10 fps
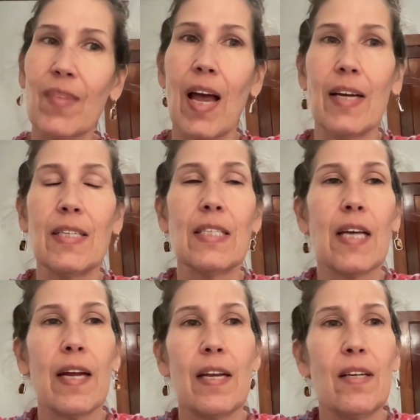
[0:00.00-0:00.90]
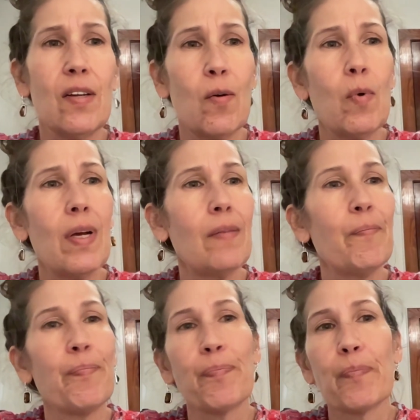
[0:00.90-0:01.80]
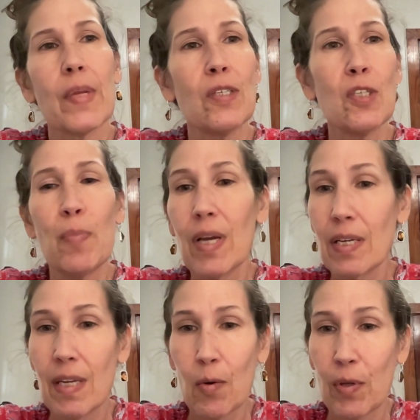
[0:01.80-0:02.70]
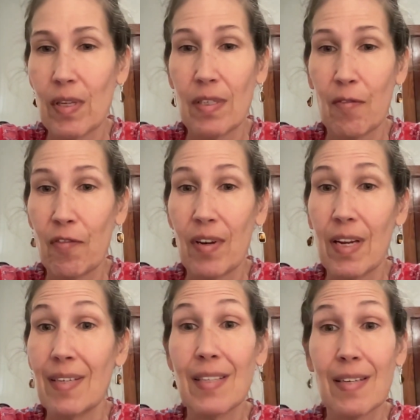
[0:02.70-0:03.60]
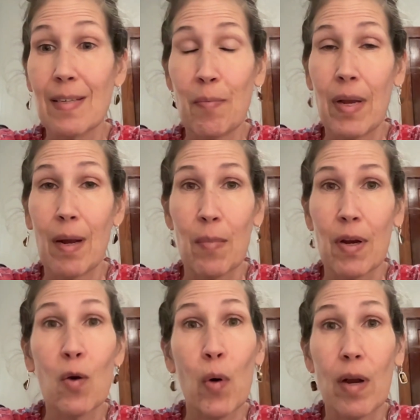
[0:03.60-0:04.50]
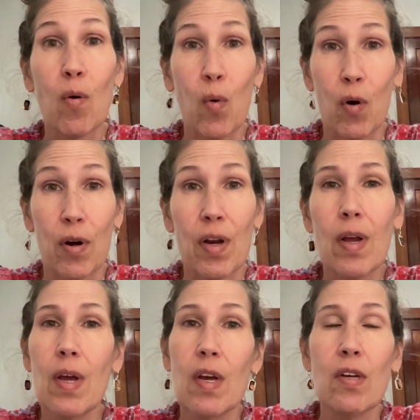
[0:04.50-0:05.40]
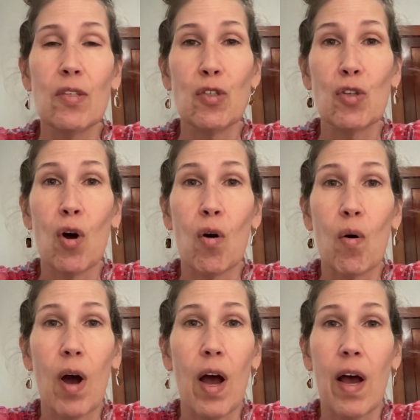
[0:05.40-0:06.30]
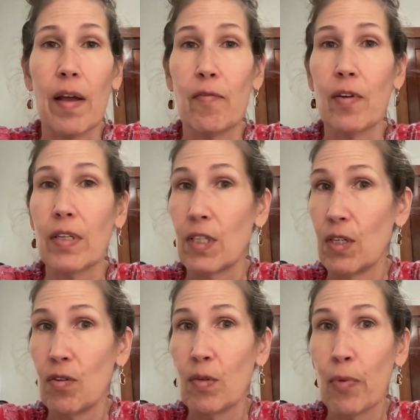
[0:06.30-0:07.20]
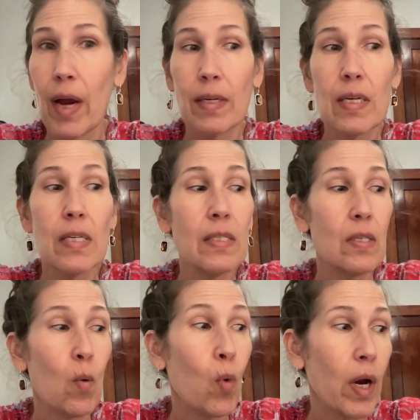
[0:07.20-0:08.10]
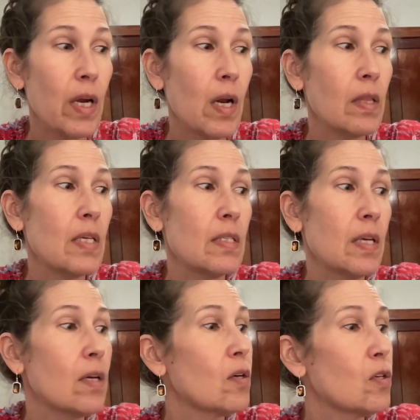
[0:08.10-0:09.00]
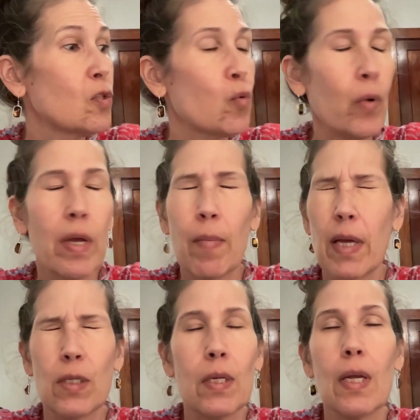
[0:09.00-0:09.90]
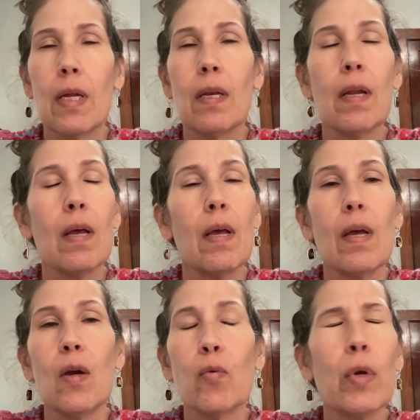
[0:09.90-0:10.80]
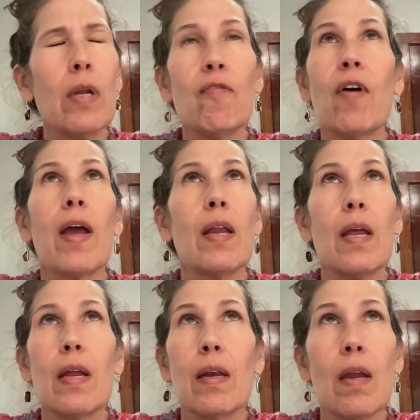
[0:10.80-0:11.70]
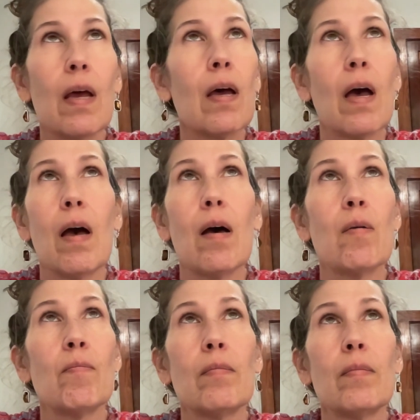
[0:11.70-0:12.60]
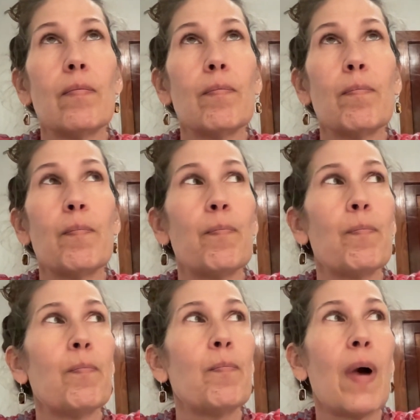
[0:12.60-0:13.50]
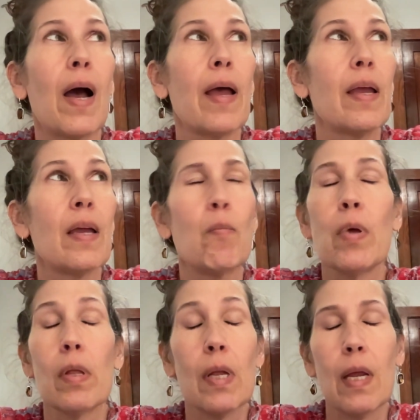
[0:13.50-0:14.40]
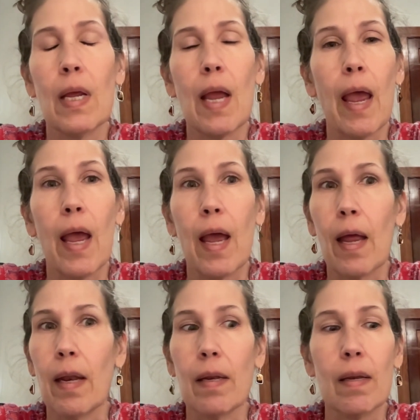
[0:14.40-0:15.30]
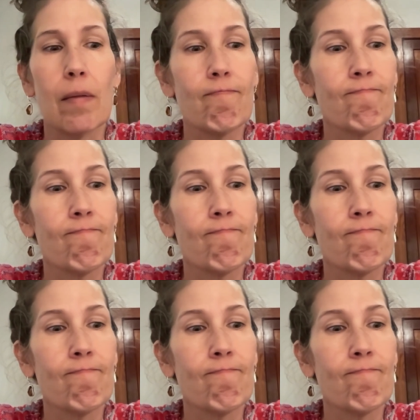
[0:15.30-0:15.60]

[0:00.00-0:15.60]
I decided, you know what? Just because I quit the symphony doesn't mean I'm going to quit horn. So I've continued to practice, working on these skills, reimagining redefining um, my ability and